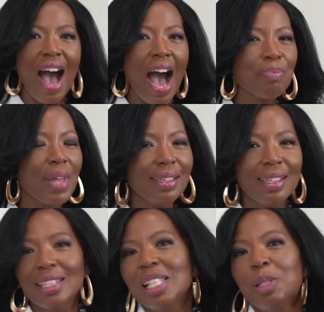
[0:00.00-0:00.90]
I'm not
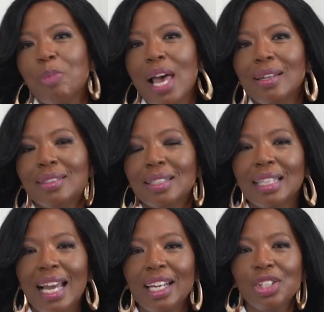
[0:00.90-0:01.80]
going to spend
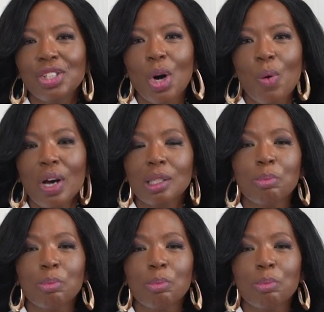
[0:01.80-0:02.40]
today's show on